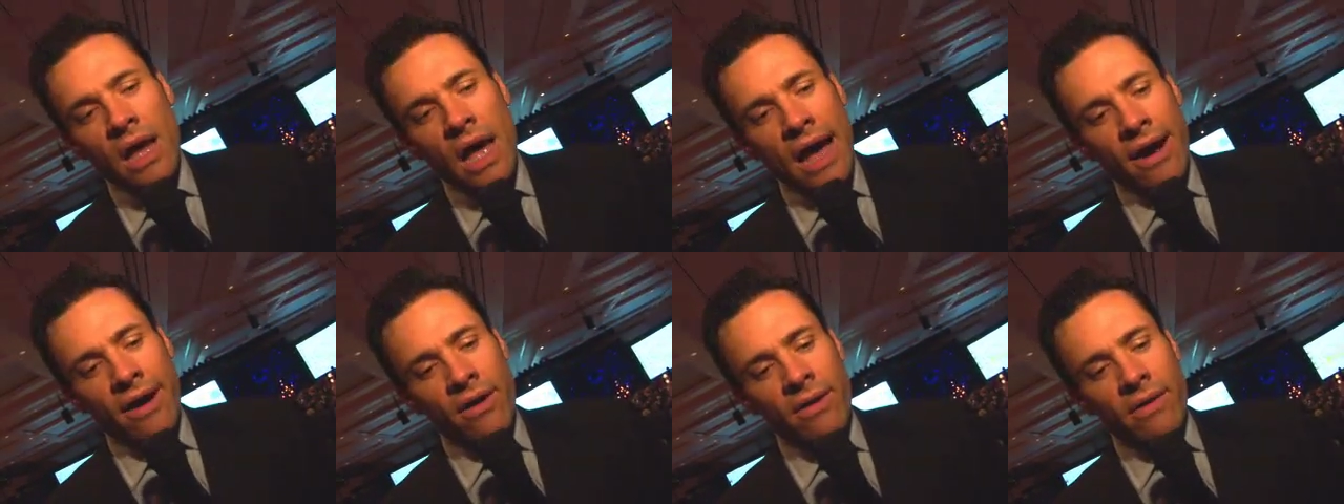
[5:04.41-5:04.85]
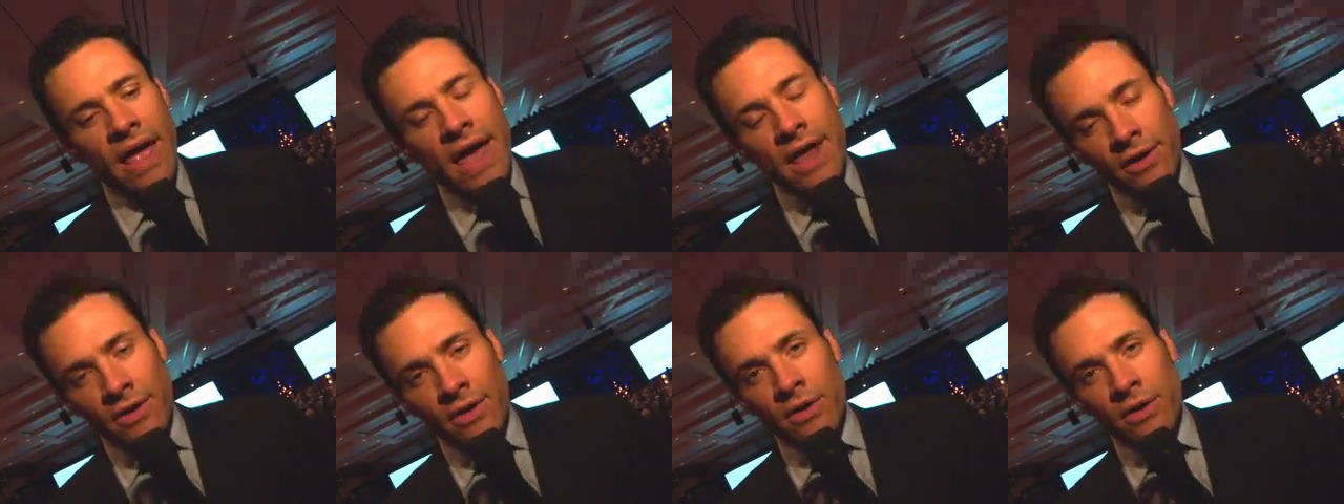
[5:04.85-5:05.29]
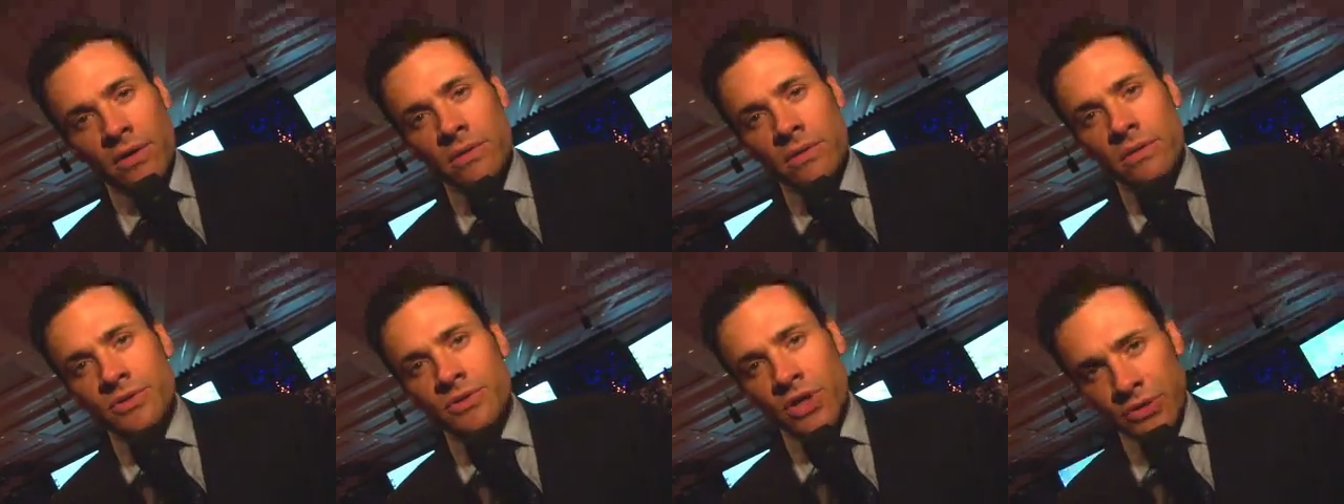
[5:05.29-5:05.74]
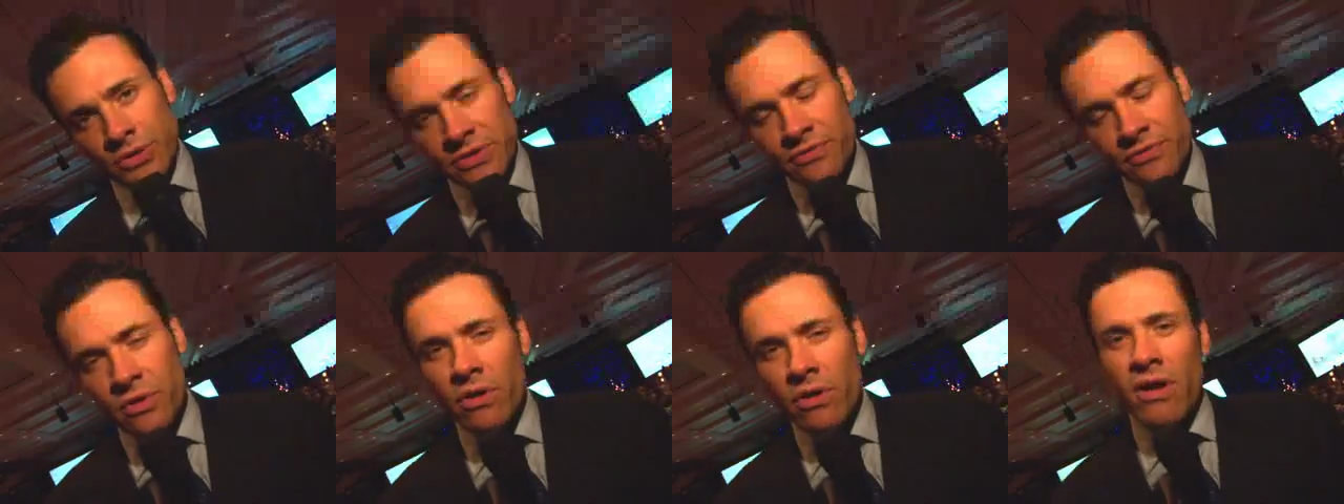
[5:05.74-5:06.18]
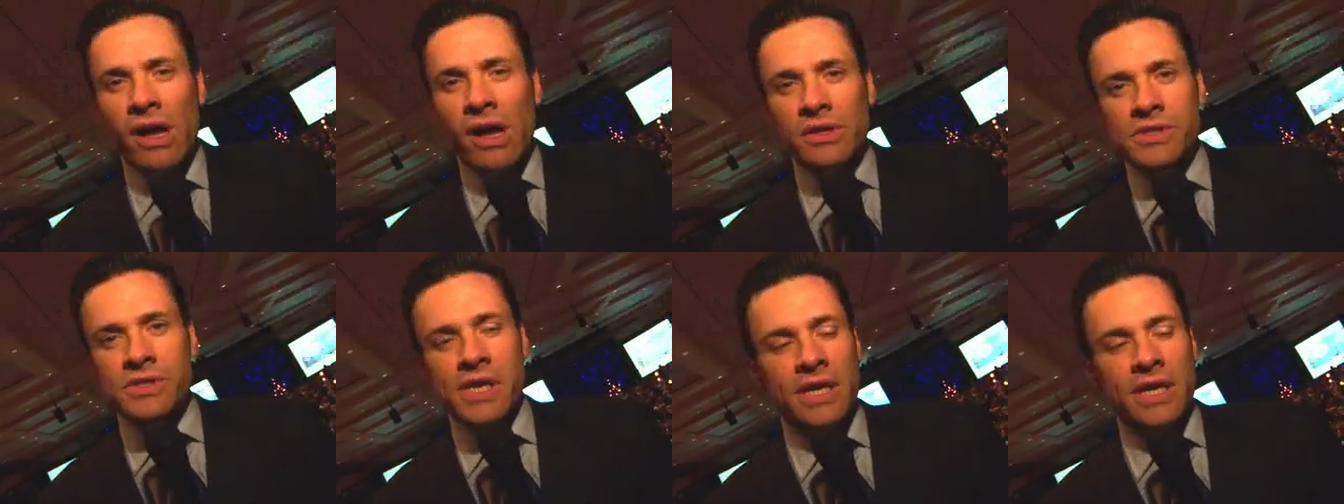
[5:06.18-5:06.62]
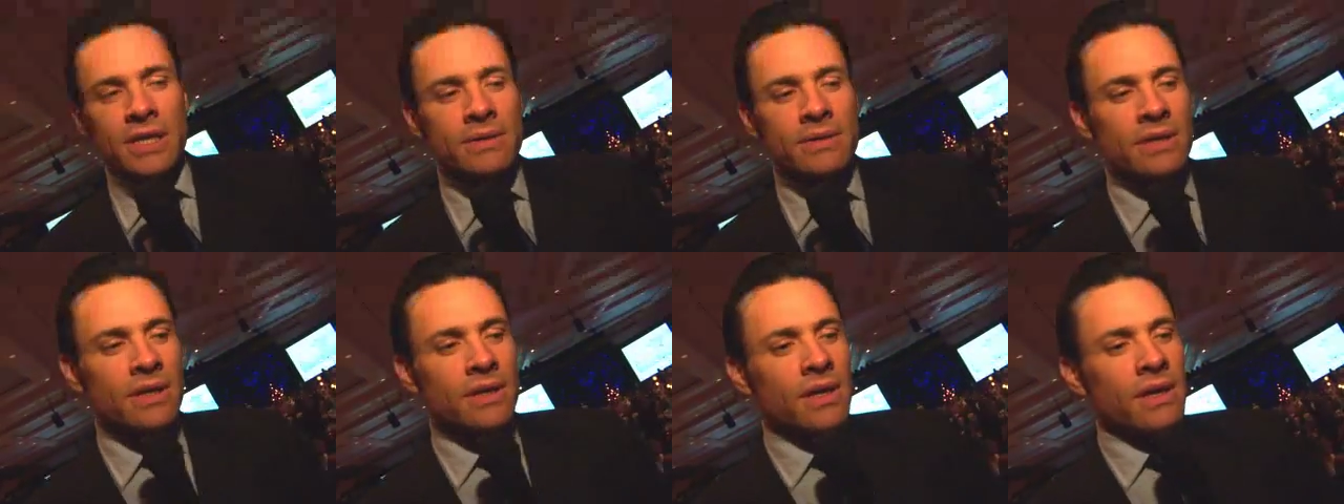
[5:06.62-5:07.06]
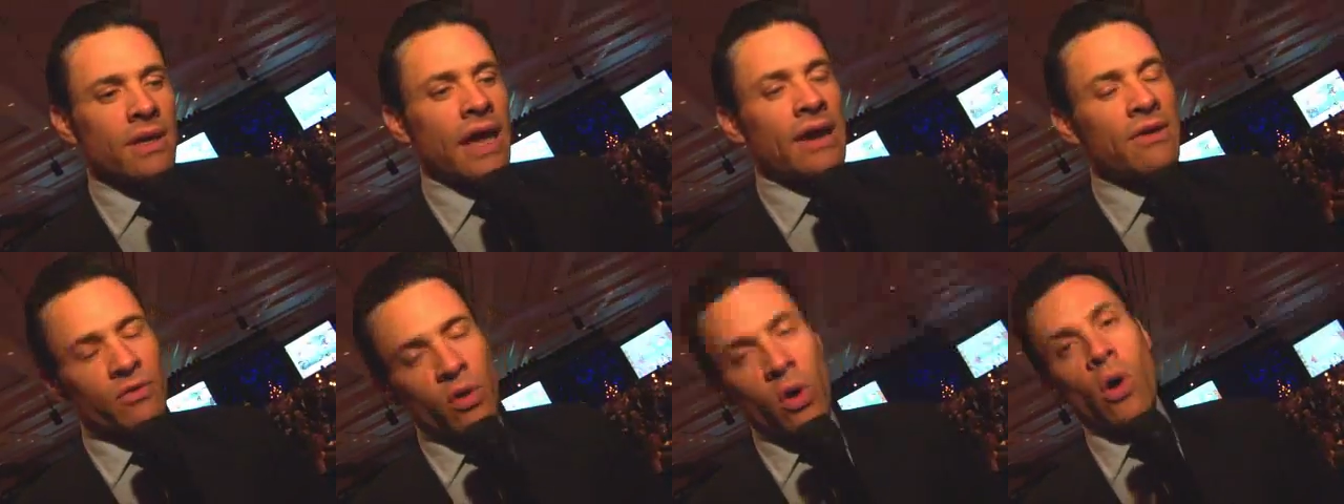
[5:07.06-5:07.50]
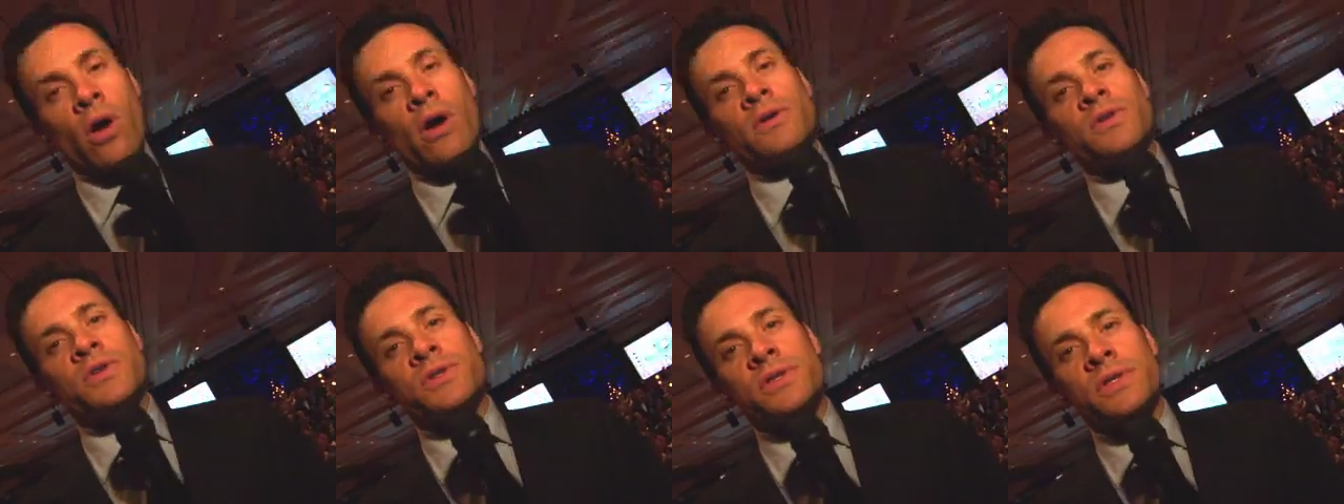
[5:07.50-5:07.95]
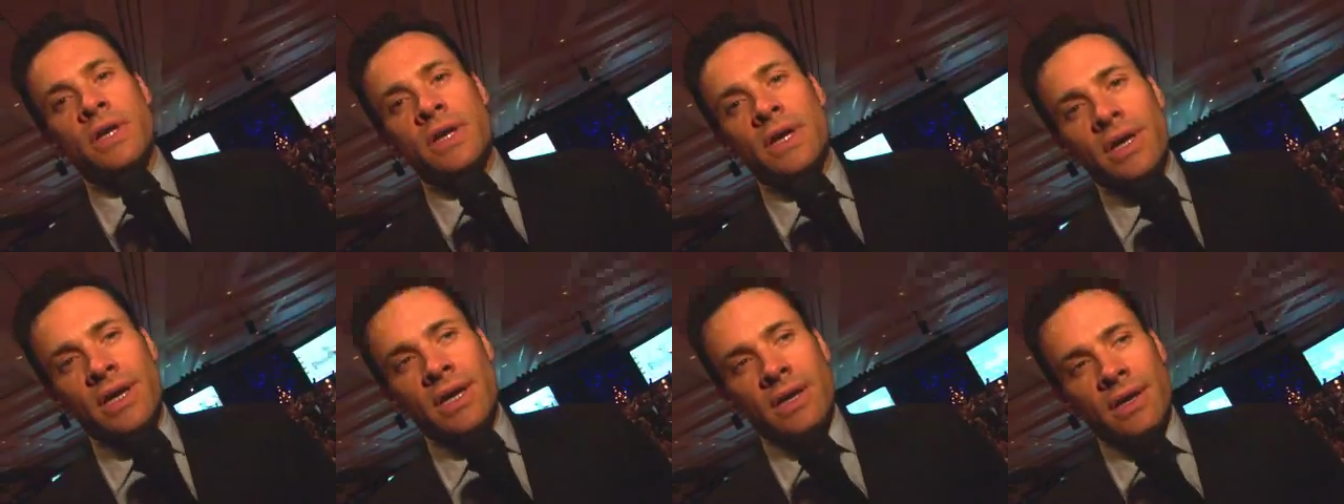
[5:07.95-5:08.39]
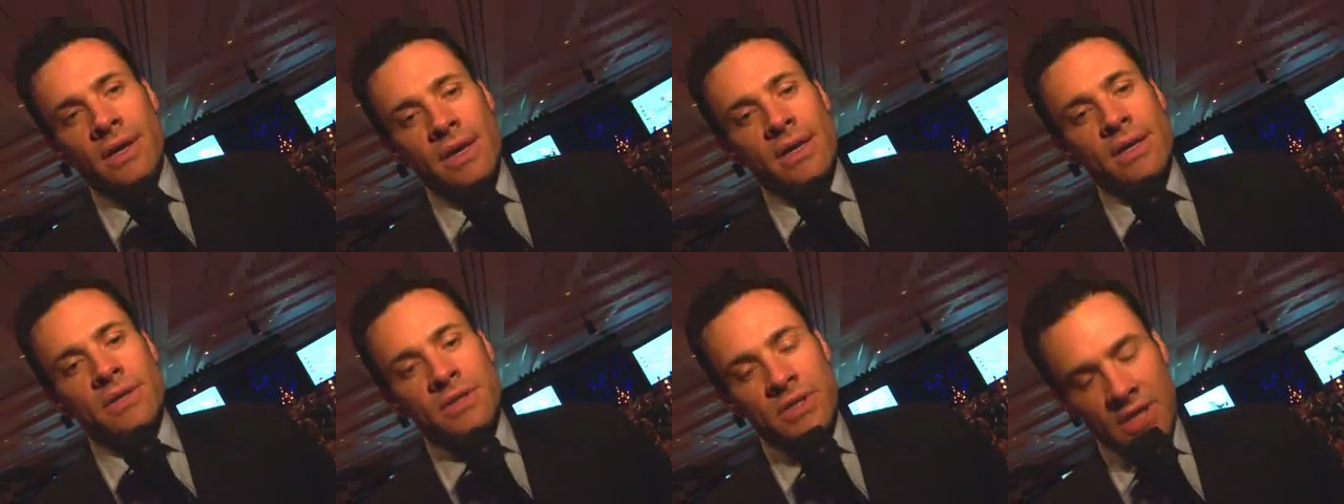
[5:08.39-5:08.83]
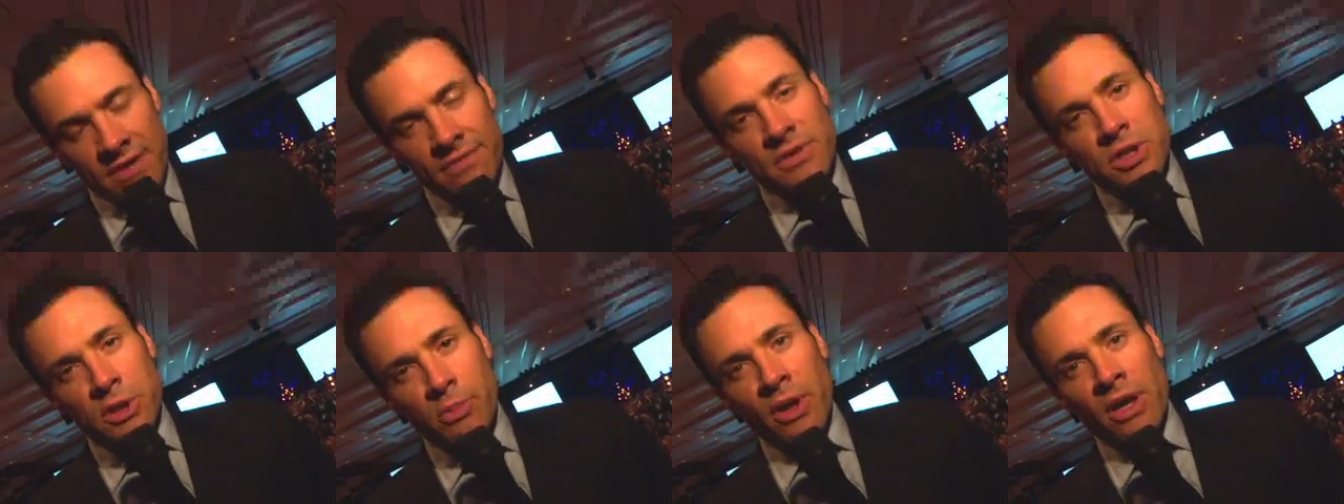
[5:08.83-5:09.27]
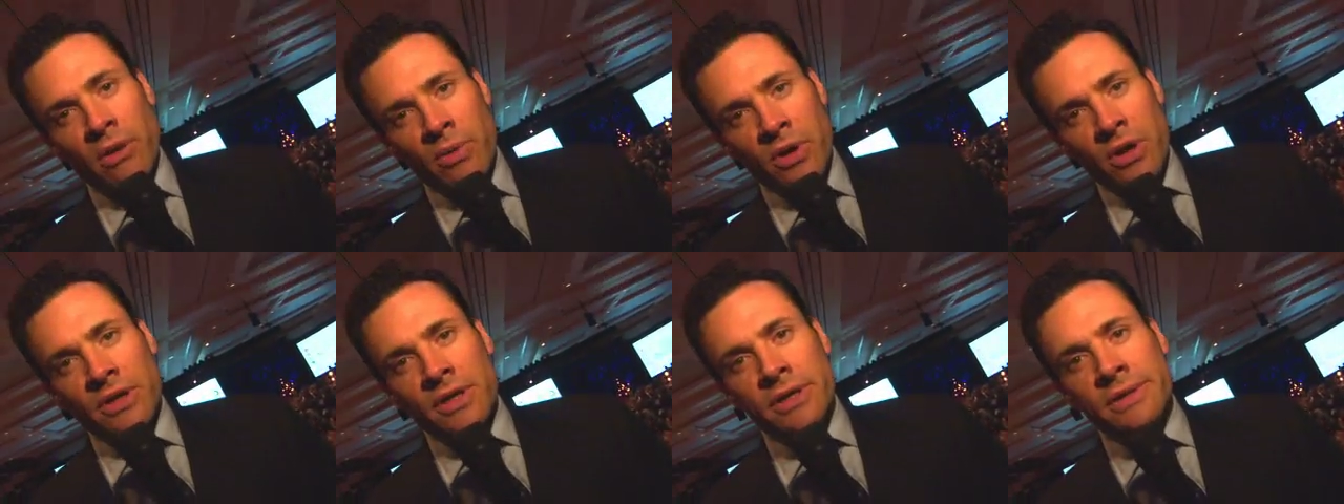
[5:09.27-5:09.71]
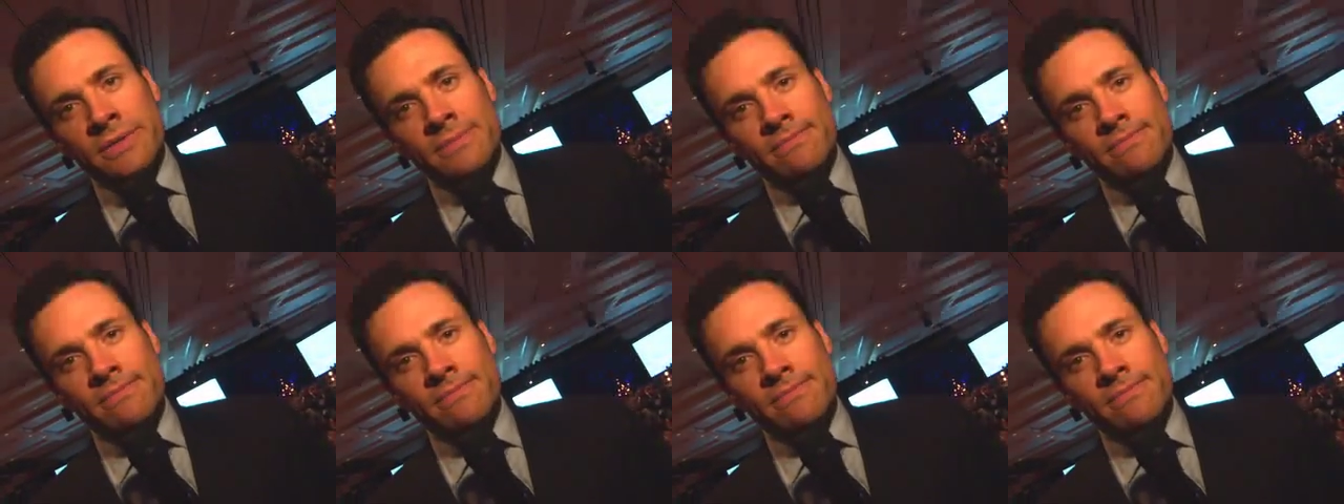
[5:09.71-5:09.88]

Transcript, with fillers: our editor, Joseph Grochowski, and of course, Steven Spielberg.